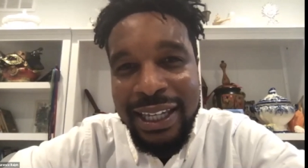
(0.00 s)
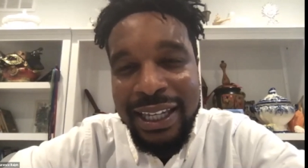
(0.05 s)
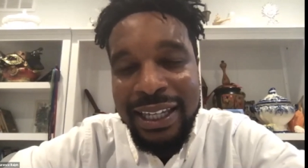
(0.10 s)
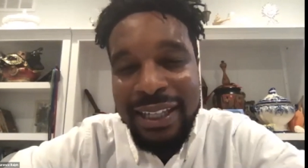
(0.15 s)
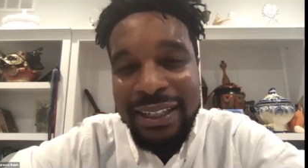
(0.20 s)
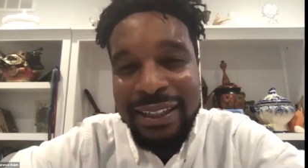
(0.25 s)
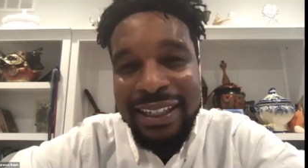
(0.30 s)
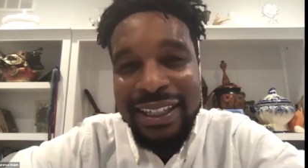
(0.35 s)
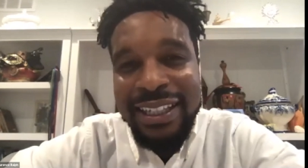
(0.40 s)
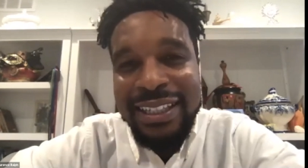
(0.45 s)

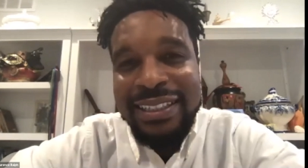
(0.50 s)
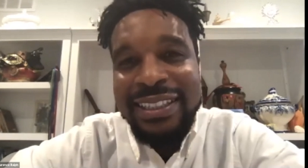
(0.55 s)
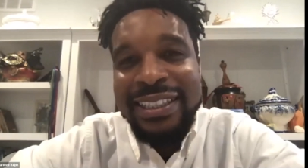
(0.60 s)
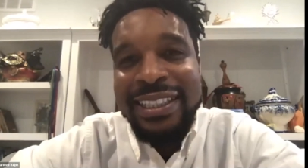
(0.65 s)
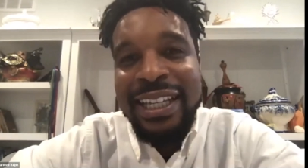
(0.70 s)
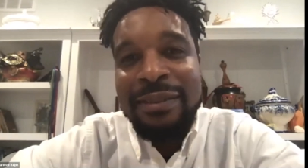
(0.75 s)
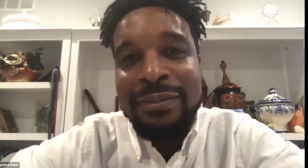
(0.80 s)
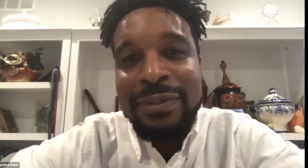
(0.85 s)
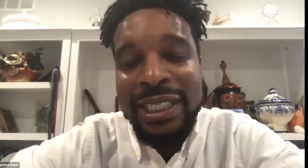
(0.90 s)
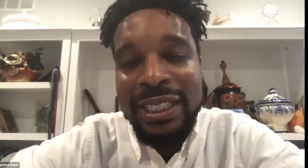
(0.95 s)
the
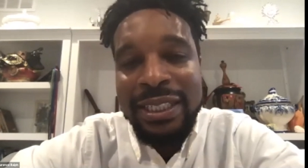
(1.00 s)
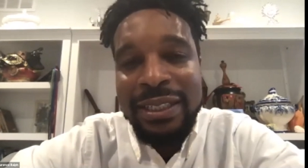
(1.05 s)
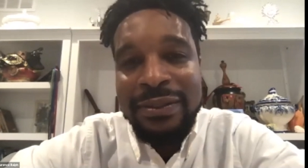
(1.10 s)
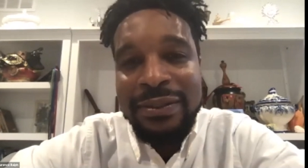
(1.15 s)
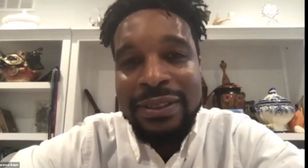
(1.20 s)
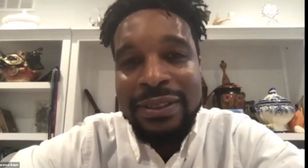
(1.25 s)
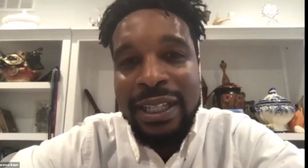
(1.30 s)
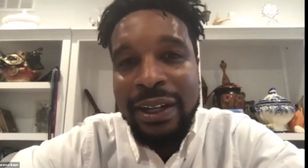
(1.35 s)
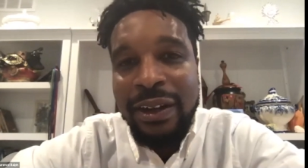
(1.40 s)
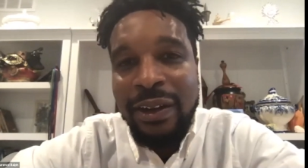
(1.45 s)

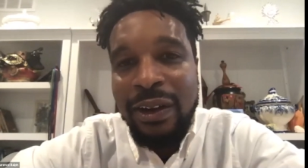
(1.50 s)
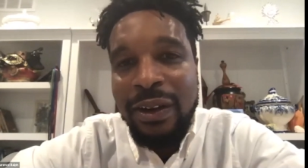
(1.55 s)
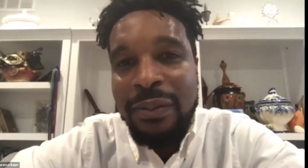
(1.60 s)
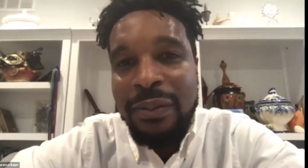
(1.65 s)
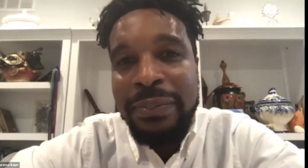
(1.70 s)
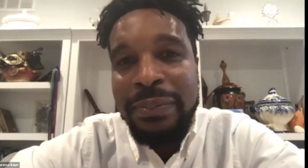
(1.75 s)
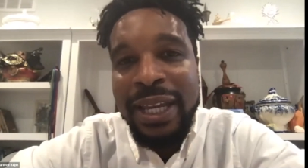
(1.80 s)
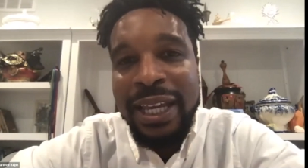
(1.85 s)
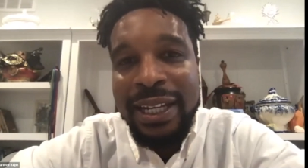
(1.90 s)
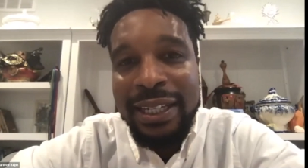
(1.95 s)
incentives that are
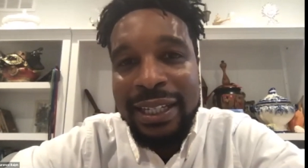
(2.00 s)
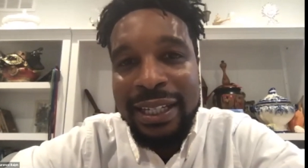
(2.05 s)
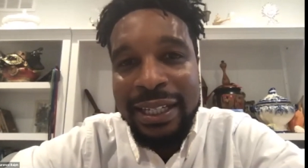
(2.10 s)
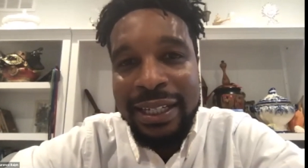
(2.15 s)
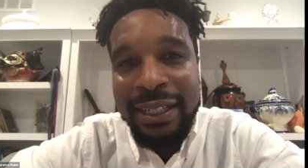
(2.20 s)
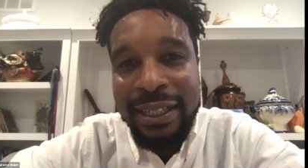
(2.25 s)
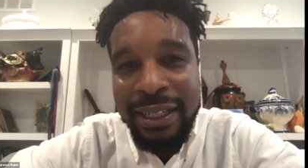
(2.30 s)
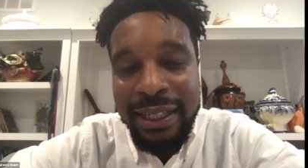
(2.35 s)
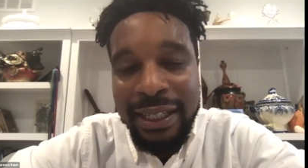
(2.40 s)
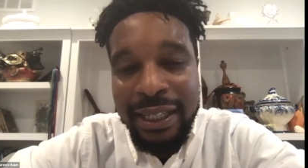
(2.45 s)
embedded
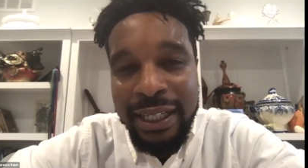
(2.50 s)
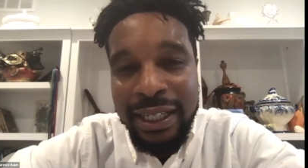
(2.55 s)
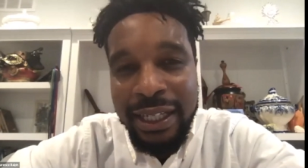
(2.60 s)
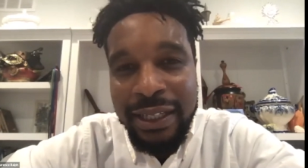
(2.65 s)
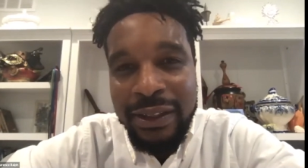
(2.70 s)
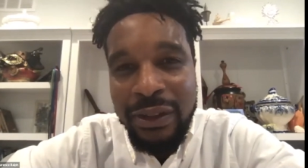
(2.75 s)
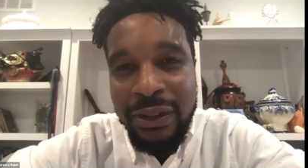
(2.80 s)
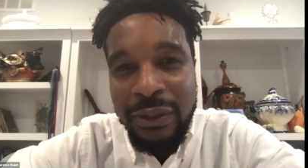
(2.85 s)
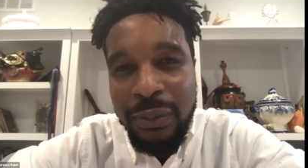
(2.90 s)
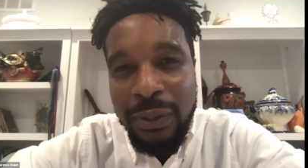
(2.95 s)

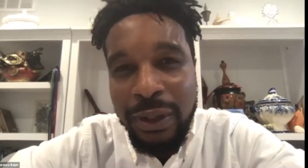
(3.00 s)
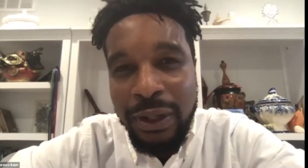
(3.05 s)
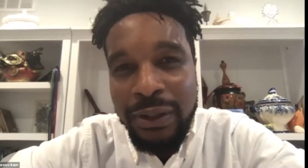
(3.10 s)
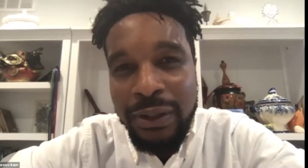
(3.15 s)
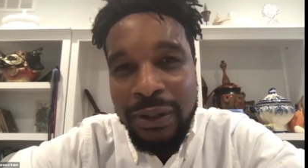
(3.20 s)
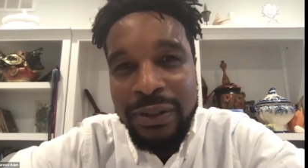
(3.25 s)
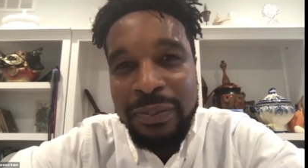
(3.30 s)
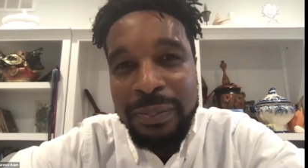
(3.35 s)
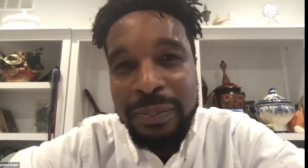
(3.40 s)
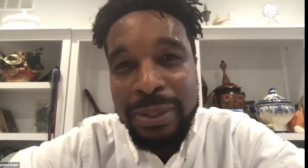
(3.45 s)
in the
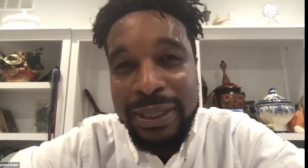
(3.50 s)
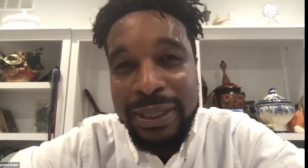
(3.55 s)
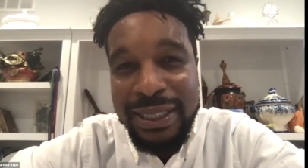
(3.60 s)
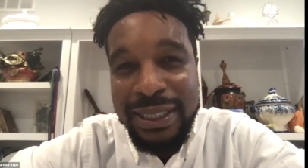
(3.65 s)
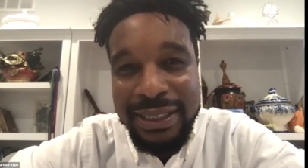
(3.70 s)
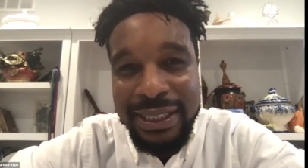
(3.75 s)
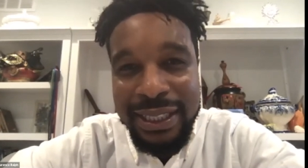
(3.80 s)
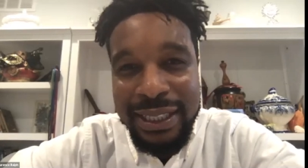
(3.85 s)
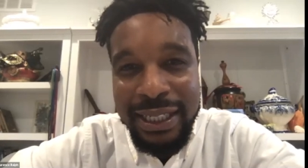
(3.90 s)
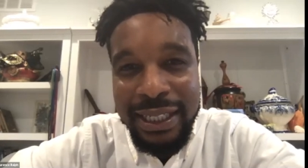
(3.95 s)
world of
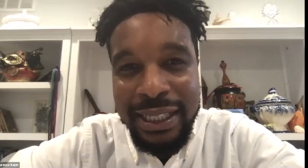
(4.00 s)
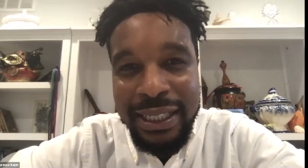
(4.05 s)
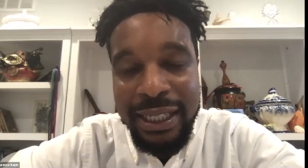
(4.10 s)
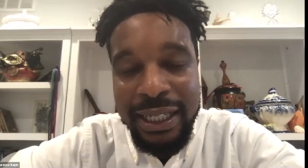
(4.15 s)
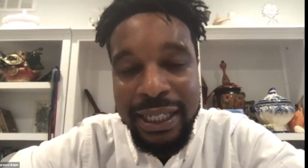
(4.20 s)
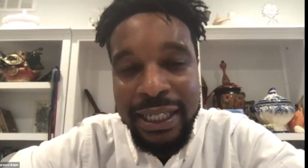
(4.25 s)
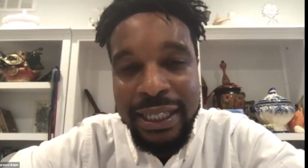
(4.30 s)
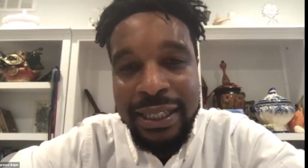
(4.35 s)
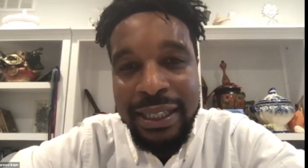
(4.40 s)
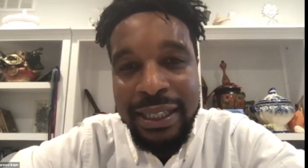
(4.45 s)
policing,
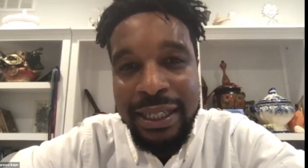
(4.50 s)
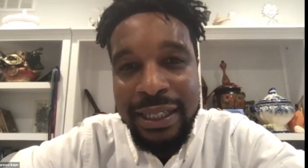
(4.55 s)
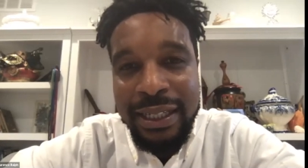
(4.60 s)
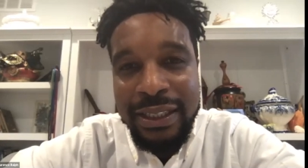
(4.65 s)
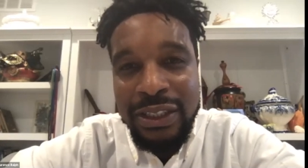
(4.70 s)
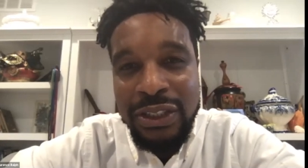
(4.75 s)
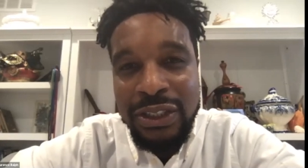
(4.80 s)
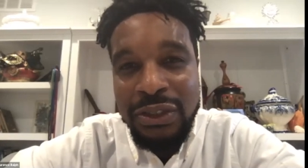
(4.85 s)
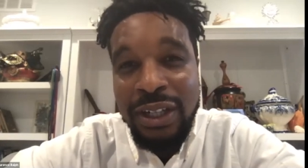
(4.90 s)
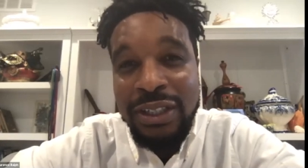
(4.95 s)
in the
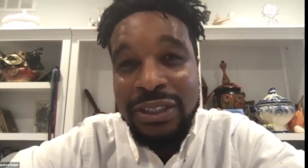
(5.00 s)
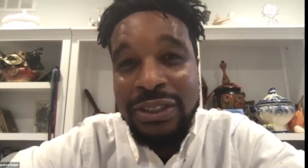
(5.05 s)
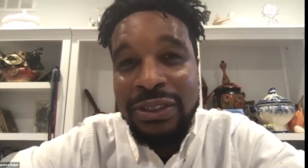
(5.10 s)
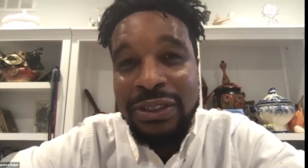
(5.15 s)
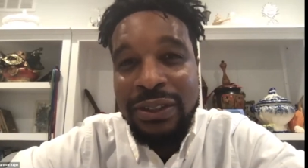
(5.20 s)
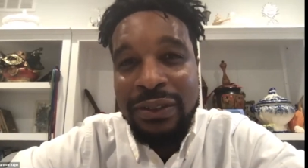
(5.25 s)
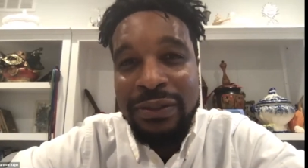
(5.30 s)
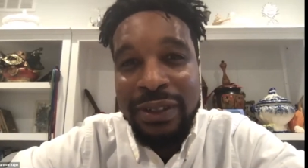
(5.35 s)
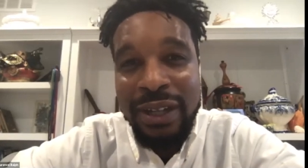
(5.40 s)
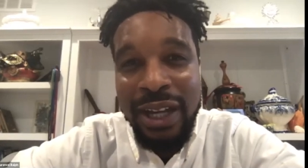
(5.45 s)

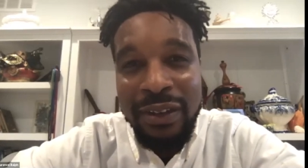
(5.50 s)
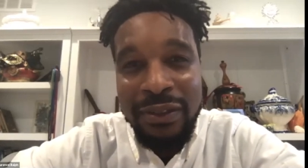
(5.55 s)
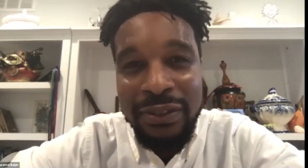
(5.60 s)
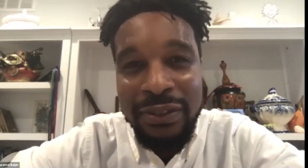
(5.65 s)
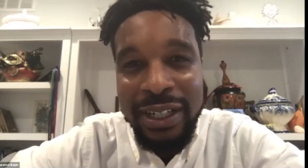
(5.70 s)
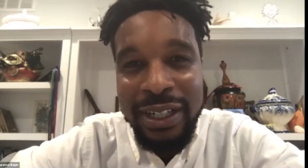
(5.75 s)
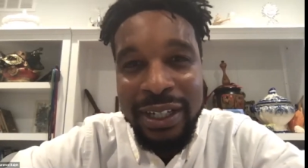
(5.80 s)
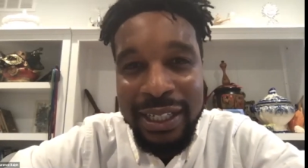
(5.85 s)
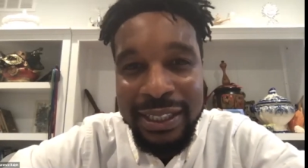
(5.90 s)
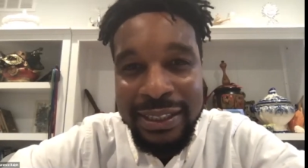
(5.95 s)
structure of
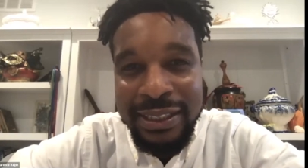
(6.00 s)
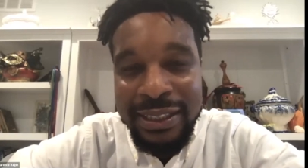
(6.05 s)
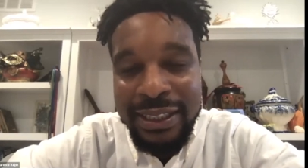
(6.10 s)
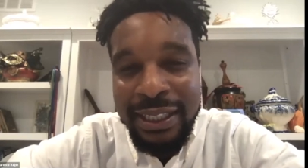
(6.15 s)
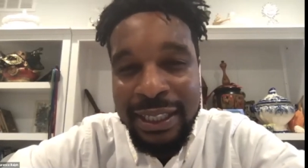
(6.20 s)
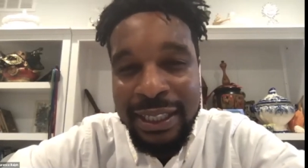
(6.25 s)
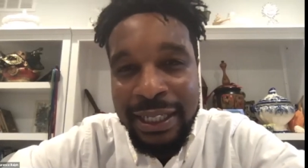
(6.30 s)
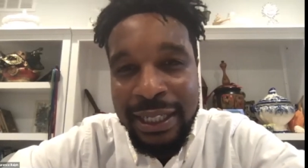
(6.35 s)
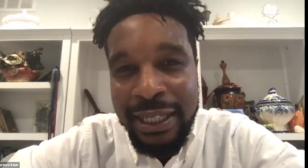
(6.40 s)
governance